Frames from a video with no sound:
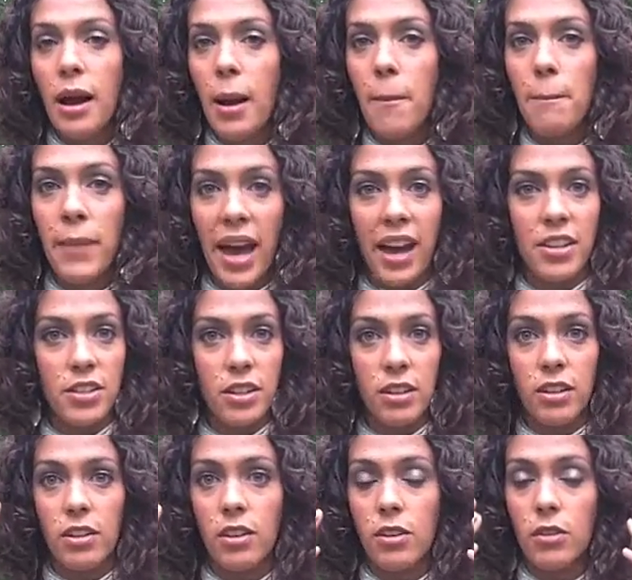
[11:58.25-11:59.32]

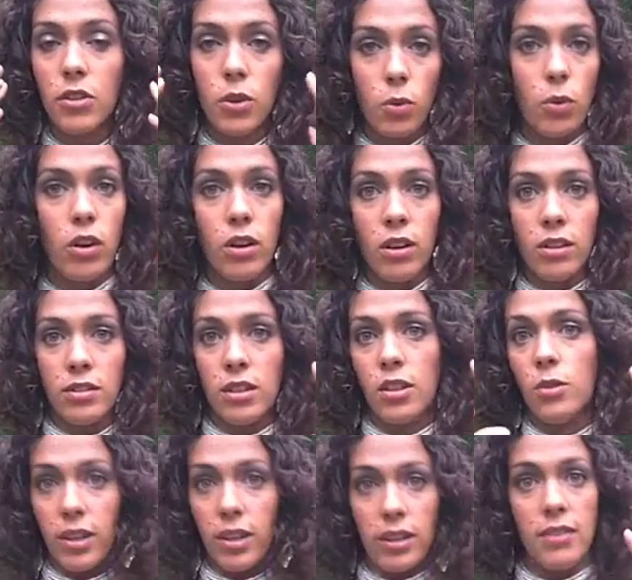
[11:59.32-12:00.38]
Imagine the world
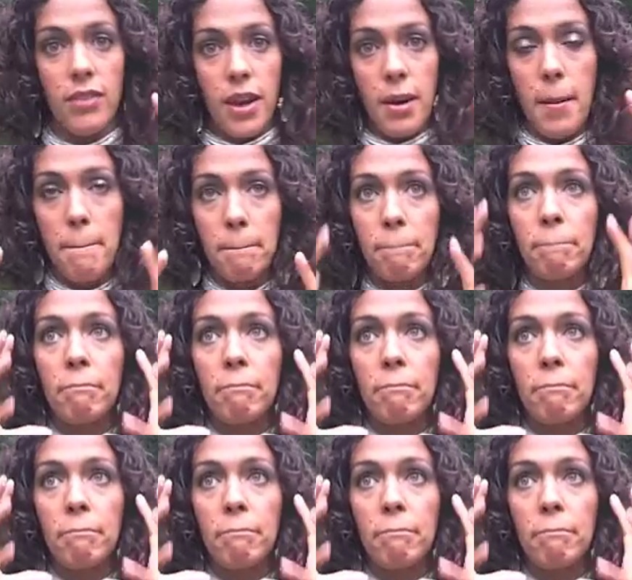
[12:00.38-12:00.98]
want to live in.